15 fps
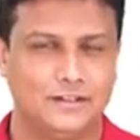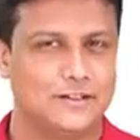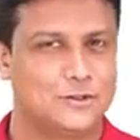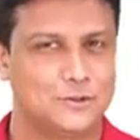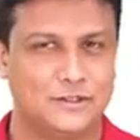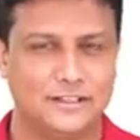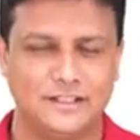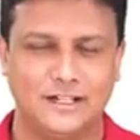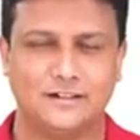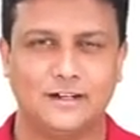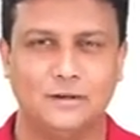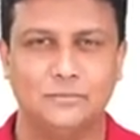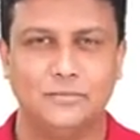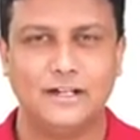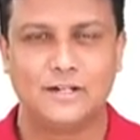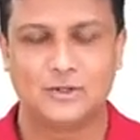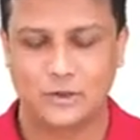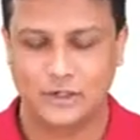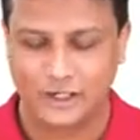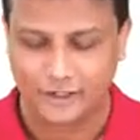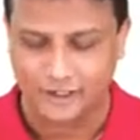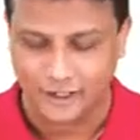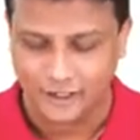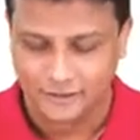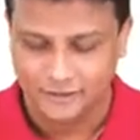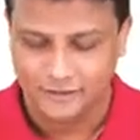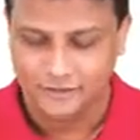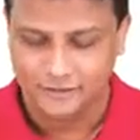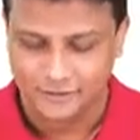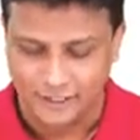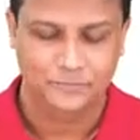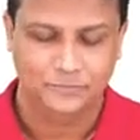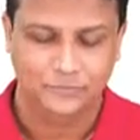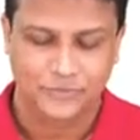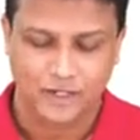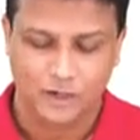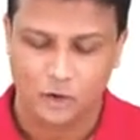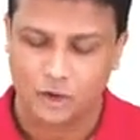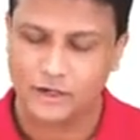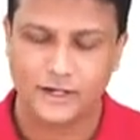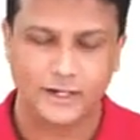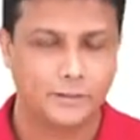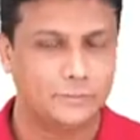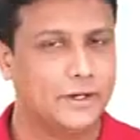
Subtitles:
So that completes your entire auditory